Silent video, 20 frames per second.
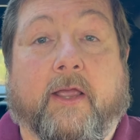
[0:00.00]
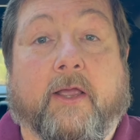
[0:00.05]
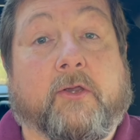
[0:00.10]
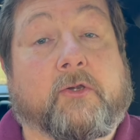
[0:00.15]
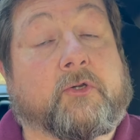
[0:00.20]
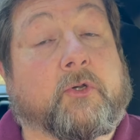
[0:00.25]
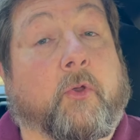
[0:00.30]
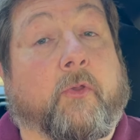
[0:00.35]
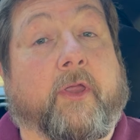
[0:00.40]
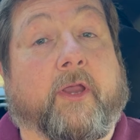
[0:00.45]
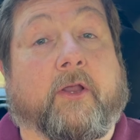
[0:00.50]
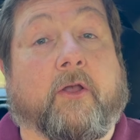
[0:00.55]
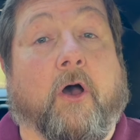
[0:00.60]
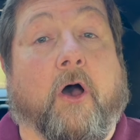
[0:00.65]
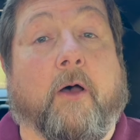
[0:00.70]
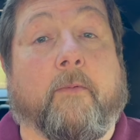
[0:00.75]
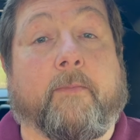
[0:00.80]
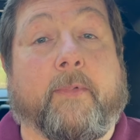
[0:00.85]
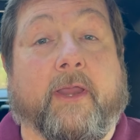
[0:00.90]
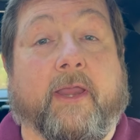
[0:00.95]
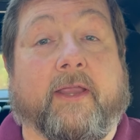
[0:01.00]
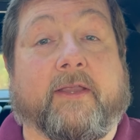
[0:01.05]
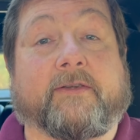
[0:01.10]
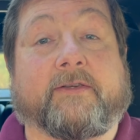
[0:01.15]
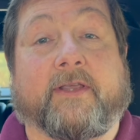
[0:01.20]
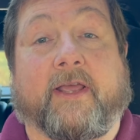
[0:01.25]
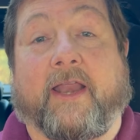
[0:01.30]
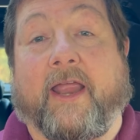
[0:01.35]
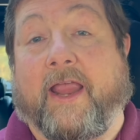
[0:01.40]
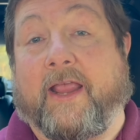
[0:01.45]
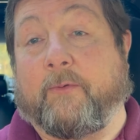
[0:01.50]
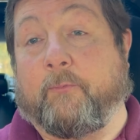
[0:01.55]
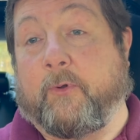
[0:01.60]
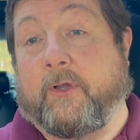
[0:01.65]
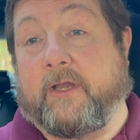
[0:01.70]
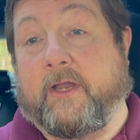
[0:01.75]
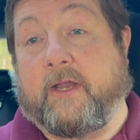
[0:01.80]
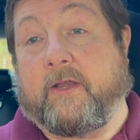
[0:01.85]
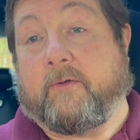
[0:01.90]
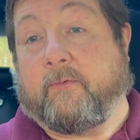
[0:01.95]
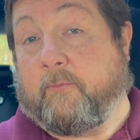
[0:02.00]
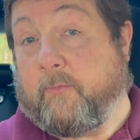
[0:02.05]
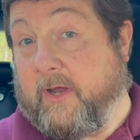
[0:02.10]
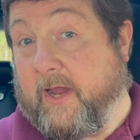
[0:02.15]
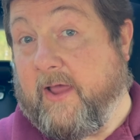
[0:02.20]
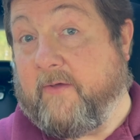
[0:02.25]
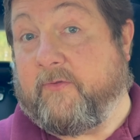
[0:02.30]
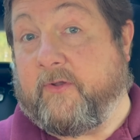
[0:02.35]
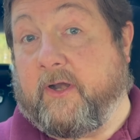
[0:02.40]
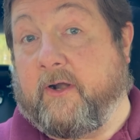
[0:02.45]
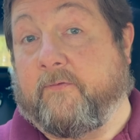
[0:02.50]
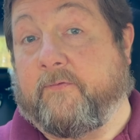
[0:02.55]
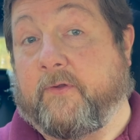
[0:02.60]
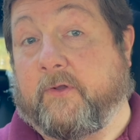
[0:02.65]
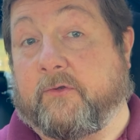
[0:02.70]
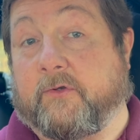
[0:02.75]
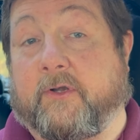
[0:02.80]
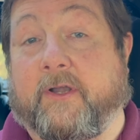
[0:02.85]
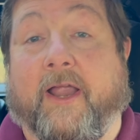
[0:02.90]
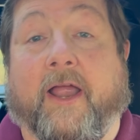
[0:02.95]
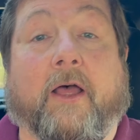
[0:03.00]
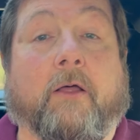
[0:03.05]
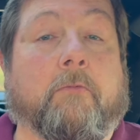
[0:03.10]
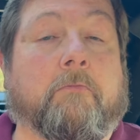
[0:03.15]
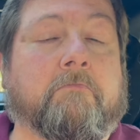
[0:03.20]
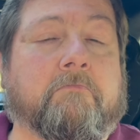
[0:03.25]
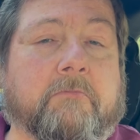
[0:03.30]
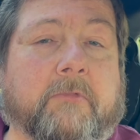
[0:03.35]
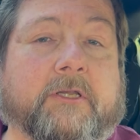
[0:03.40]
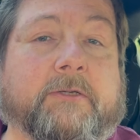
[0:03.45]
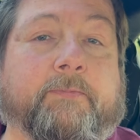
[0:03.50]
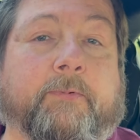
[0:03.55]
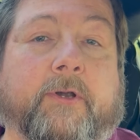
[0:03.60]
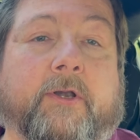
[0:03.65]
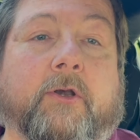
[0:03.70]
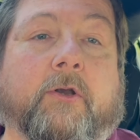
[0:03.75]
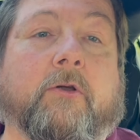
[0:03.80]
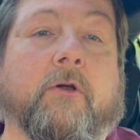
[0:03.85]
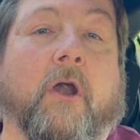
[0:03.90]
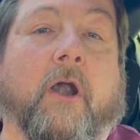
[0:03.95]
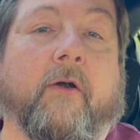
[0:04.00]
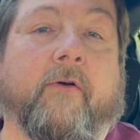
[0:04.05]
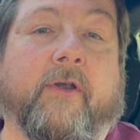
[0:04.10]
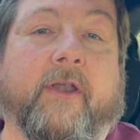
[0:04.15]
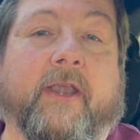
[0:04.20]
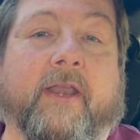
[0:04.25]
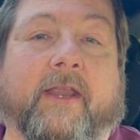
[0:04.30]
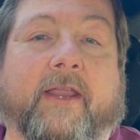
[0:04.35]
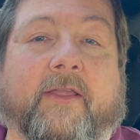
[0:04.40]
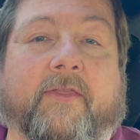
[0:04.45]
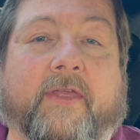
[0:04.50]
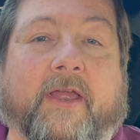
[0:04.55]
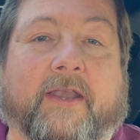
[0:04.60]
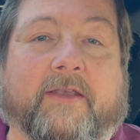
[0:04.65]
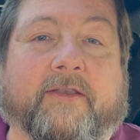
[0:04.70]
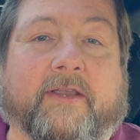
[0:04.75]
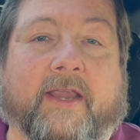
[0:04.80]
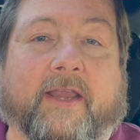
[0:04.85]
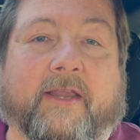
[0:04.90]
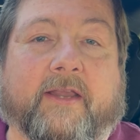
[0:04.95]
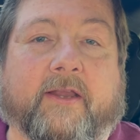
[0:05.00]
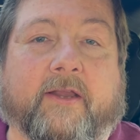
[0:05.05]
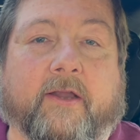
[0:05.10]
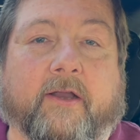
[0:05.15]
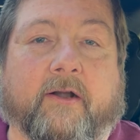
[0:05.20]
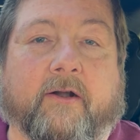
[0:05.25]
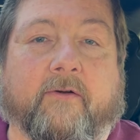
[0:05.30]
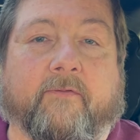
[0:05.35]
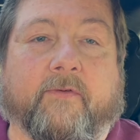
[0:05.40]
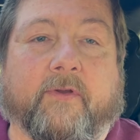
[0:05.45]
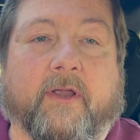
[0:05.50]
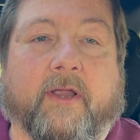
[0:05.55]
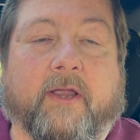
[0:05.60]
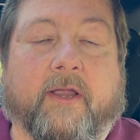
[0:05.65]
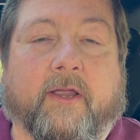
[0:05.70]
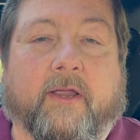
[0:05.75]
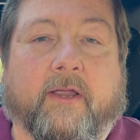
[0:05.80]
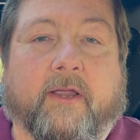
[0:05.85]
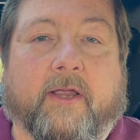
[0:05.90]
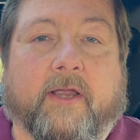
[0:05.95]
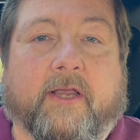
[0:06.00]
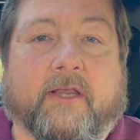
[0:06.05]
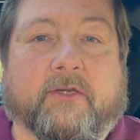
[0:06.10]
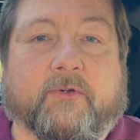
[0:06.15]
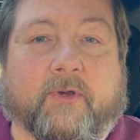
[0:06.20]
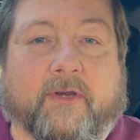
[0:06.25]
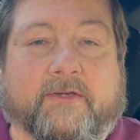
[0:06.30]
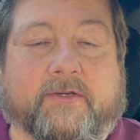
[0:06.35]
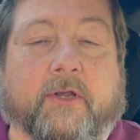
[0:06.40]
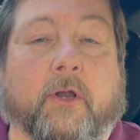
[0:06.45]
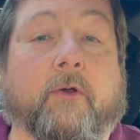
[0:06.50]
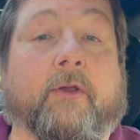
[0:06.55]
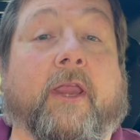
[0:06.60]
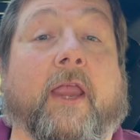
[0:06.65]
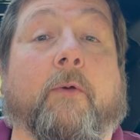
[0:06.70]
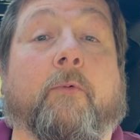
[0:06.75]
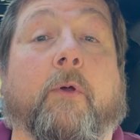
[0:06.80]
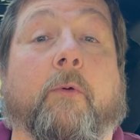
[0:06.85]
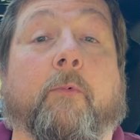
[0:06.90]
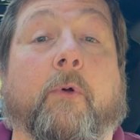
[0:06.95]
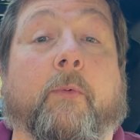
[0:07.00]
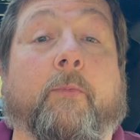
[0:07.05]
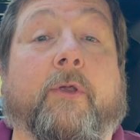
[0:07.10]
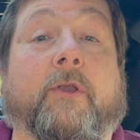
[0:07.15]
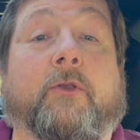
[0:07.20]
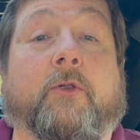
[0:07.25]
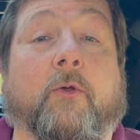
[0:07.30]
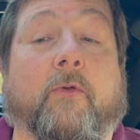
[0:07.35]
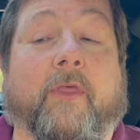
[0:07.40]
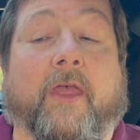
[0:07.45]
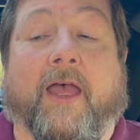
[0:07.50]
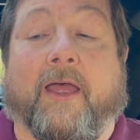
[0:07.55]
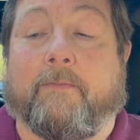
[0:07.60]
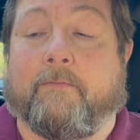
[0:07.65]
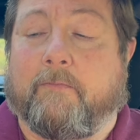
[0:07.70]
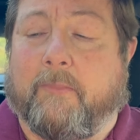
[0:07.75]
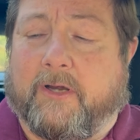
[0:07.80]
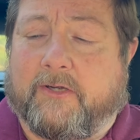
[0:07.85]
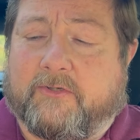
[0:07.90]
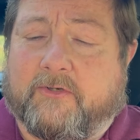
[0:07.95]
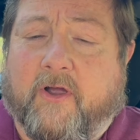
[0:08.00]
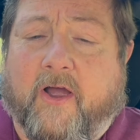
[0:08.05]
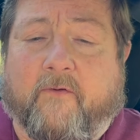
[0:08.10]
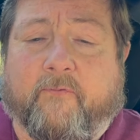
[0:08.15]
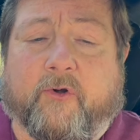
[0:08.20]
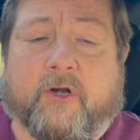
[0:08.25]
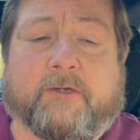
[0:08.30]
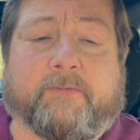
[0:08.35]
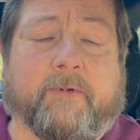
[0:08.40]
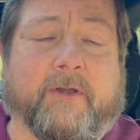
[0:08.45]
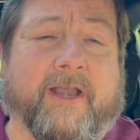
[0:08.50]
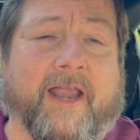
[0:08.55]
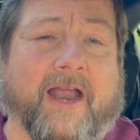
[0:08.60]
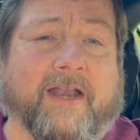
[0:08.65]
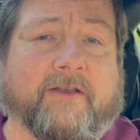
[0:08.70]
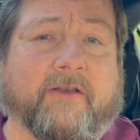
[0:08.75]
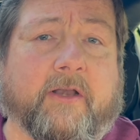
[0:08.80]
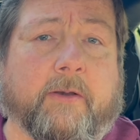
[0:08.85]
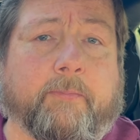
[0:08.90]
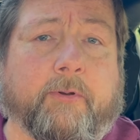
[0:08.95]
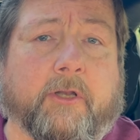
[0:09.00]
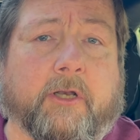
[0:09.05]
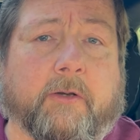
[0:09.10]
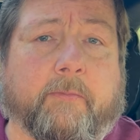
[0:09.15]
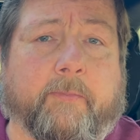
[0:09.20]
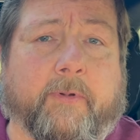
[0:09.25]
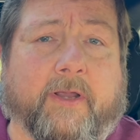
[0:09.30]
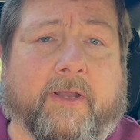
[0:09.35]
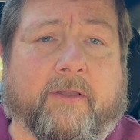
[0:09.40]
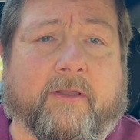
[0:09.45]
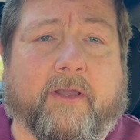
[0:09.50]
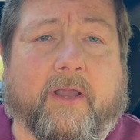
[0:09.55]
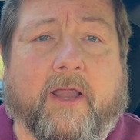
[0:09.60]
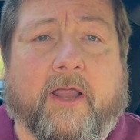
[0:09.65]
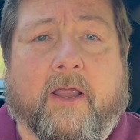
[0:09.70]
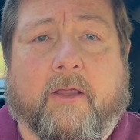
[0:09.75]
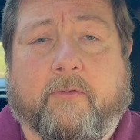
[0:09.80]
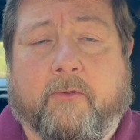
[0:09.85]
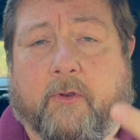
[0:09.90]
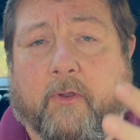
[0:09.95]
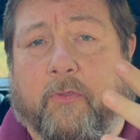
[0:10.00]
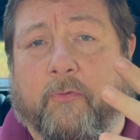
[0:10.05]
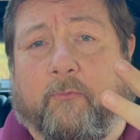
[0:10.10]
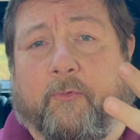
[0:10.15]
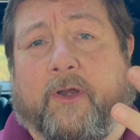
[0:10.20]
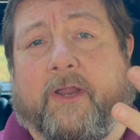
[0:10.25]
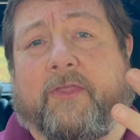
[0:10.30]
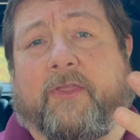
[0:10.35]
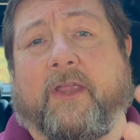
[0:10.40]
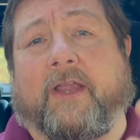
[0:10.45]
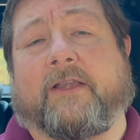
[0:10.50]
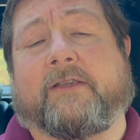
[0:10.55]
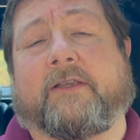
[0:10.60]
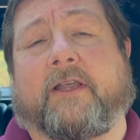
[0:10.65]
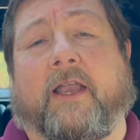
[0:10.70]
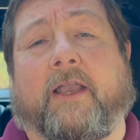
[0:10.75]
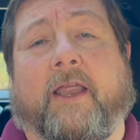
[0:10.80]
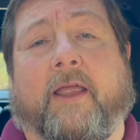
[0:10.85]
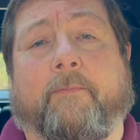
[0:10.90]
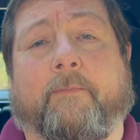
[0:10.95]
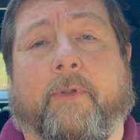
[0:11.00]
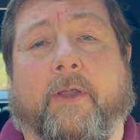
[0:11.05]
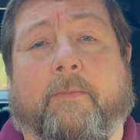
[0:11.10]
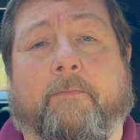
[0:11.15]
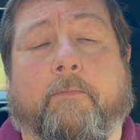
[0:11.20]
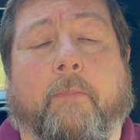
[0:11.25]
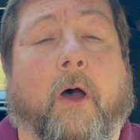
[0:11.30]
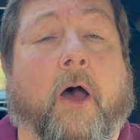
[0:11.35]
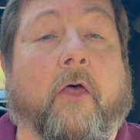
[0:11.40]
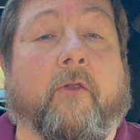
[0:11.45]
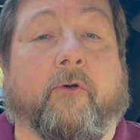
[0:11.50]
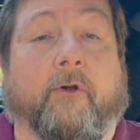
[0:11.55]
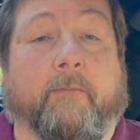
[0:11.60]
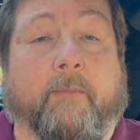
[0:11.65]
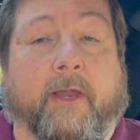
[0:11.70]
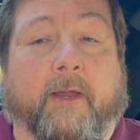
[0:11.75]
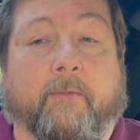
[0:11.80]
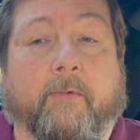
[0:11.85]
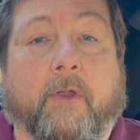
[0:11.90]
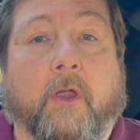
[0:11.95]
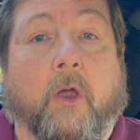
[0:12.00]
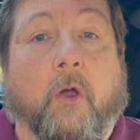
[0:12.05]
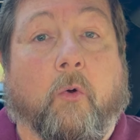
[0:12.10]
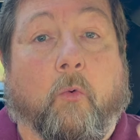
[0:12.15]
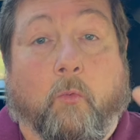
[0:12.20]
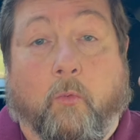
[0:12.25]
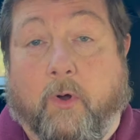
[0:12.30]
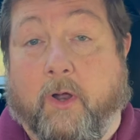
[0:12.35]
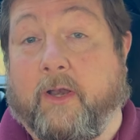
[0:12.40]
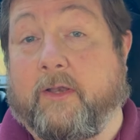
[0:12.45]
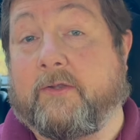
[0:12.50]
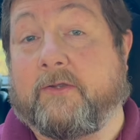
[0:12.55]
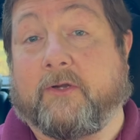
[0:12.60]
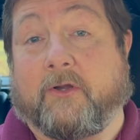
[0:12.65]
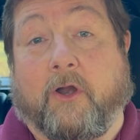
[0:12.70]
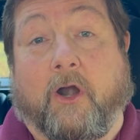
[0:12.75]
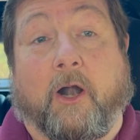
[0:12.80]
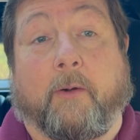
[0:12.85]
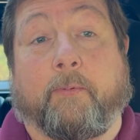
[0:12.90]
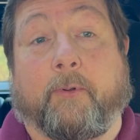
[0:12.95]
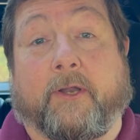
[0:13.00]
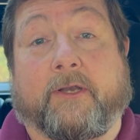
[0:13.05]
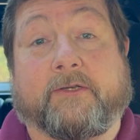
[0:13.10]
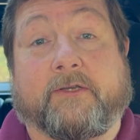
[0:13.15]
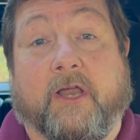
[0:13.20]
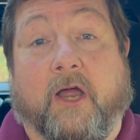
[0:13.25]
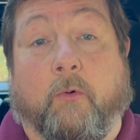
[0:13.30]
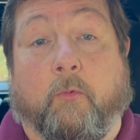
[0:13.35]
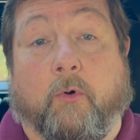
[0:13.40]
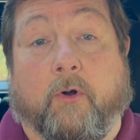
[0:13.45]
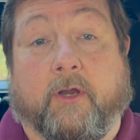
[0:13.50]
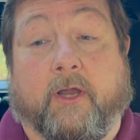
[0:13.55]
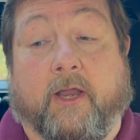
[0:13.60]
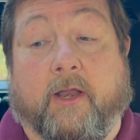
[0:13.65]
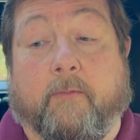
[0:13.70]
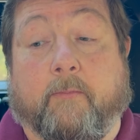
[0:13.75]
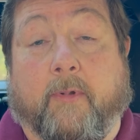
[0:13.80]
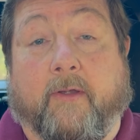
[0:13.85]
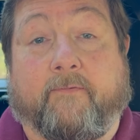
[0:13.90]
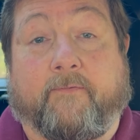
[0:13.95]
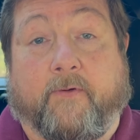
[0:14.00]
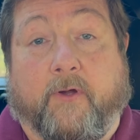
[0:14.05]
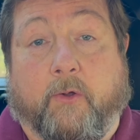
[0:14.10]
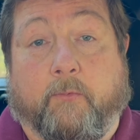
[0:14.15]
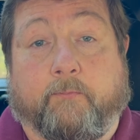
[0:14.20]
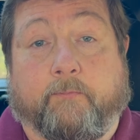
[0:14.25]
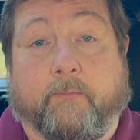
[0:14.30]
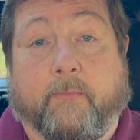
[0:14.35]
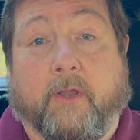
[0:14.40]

So they called me and said, "Hey, we need we have the air filter now. Let's bring your car in and get that taken care of." So I said, "Okay, when we do that, my software's been acting up a little bit. The three things that have been bothering me: one, the CarPlay's not working on my phone;